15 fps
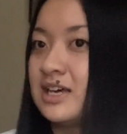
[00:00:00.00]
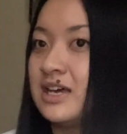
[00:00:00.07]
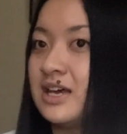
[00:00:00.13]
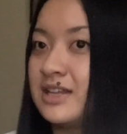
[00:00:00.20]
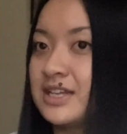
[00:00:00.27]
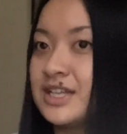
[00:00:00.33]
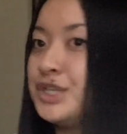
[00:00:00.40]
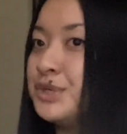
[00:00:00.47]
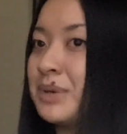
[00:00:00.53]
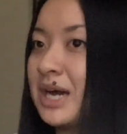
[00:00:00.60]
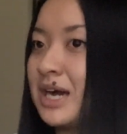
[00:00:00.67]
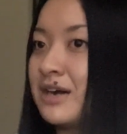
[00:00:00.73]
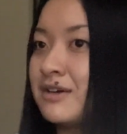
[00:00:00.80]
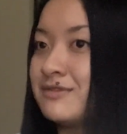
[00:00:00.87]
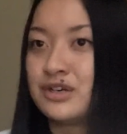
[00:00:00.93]
and then you
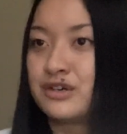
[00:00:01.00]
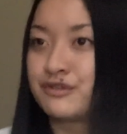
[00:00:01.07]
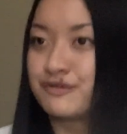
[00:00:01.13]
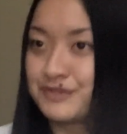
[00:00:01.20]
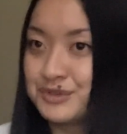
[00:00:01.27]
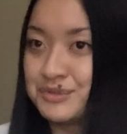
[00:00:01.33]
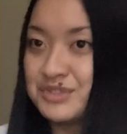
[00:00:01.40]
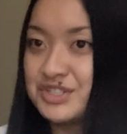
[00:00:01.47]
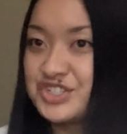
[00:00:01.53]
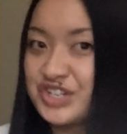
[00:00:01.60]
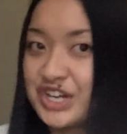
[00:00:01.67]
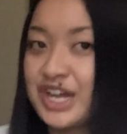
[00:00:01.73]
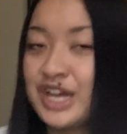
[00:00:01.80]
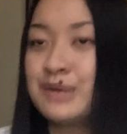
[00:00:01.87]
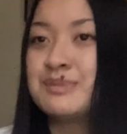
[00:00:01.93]
have fruit
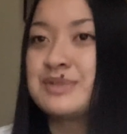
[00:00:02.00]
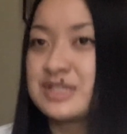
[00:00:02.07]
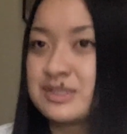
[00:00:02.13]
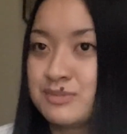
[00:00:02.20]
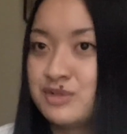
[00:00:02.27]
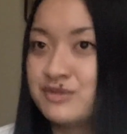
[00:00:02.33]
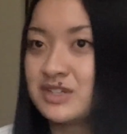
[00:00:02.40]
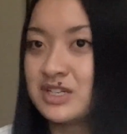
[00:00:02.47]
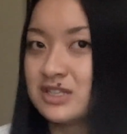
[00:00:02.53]
jams is moving a